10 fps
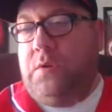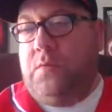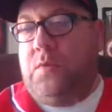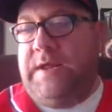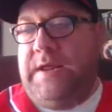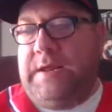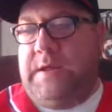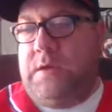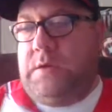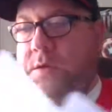wait,
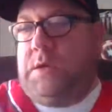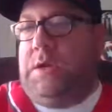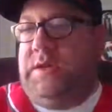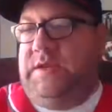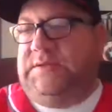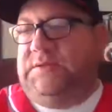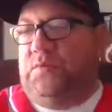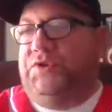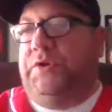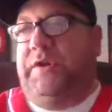and this
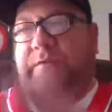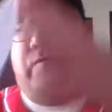is what your